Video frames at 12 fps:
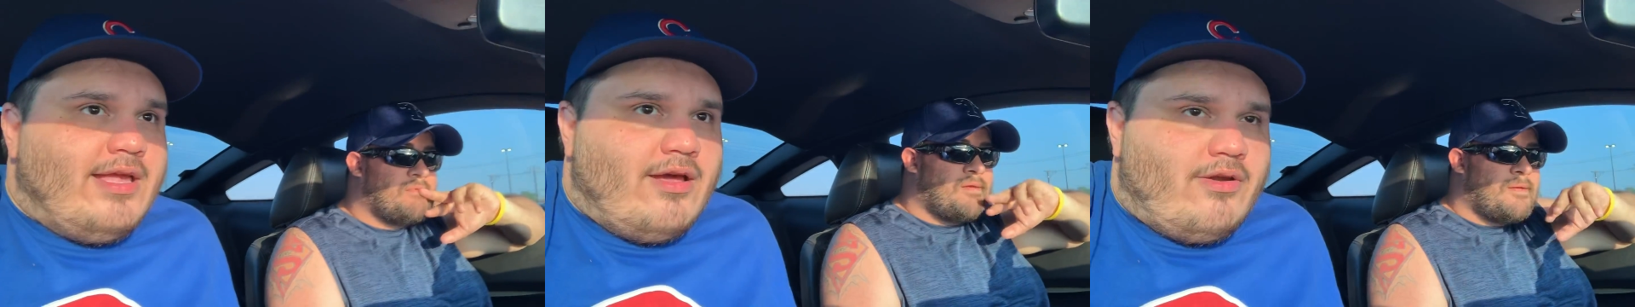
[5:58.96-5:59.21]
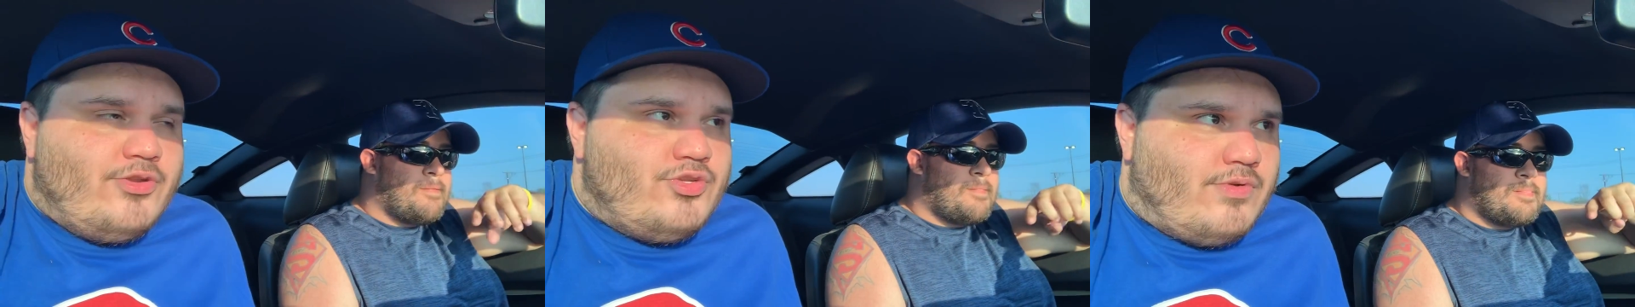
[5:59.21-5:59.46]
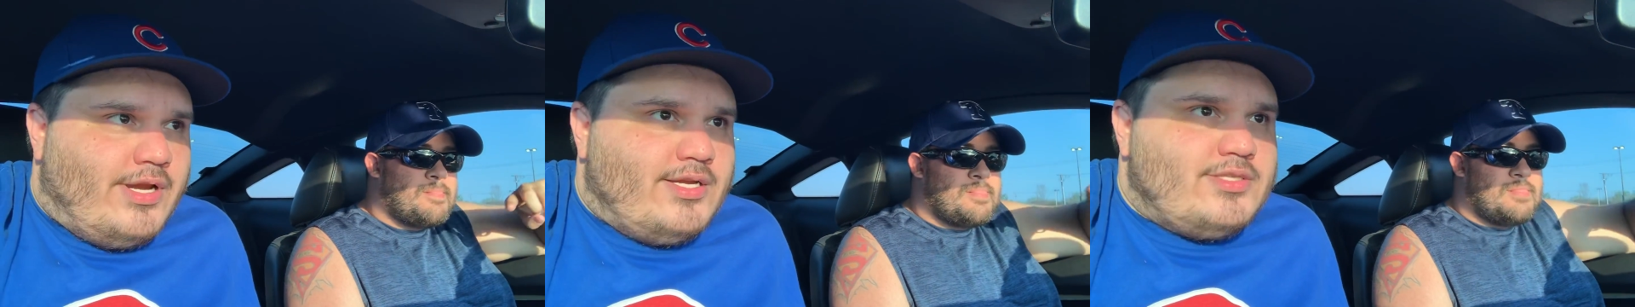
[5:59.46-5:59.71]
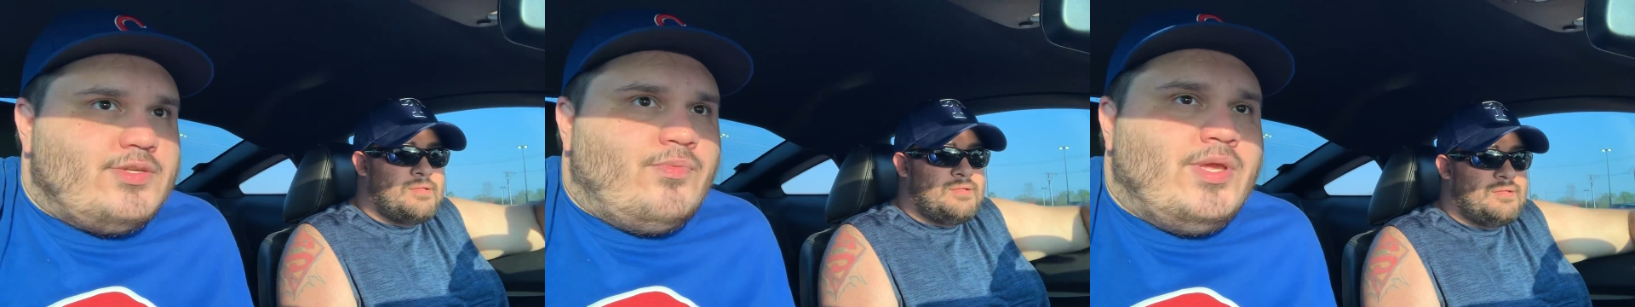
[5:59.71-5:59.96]
Speaker 1: got our
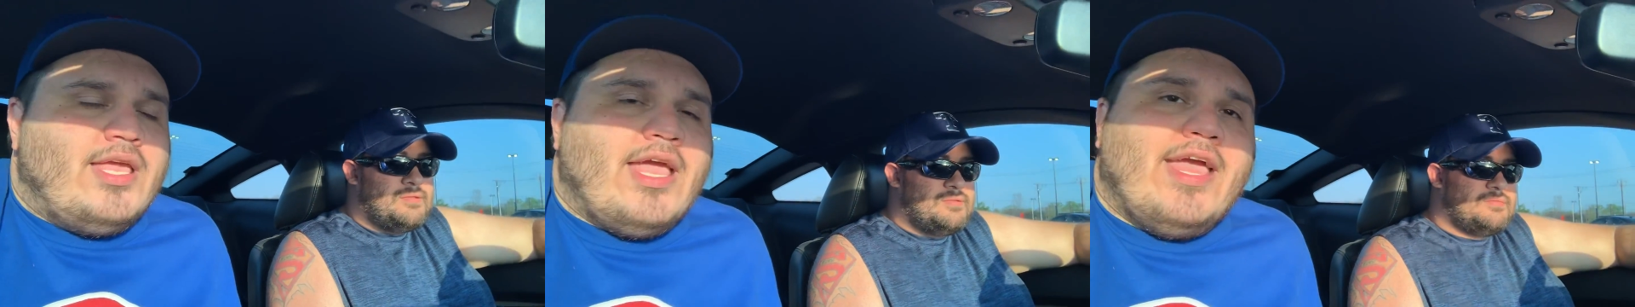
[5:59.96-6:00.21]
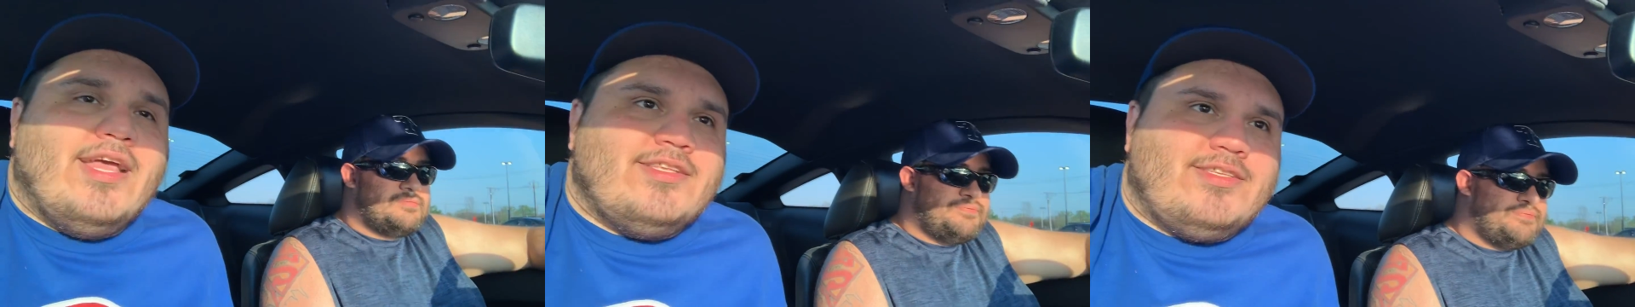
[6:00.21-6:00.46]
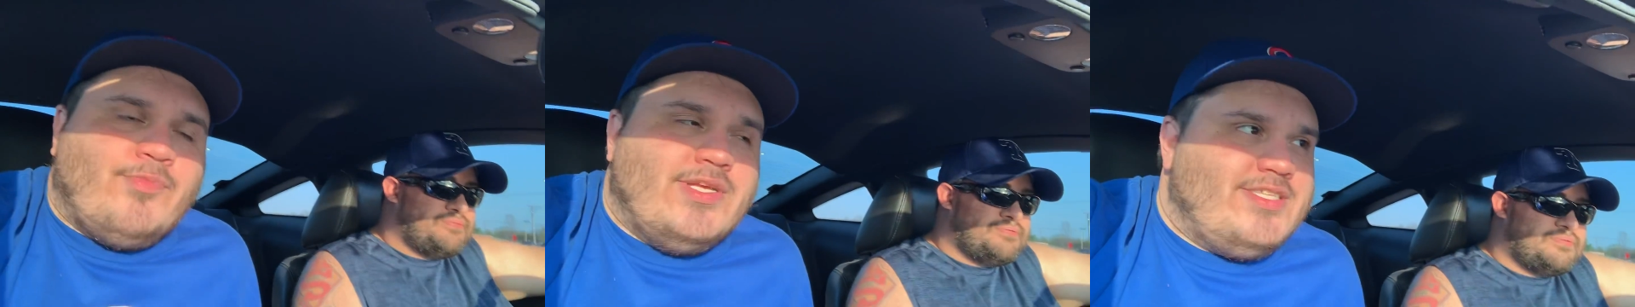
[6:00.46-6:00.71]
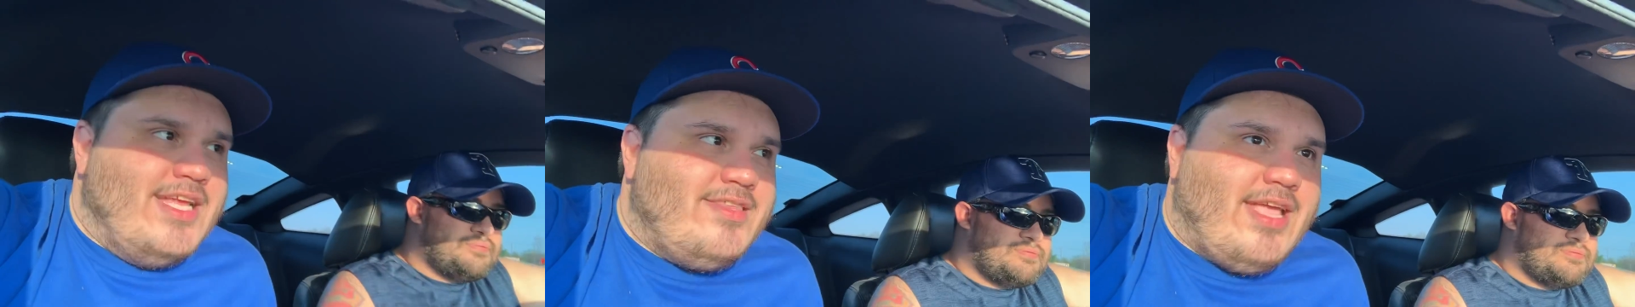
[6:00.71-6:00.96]
drinks. We heads, we sit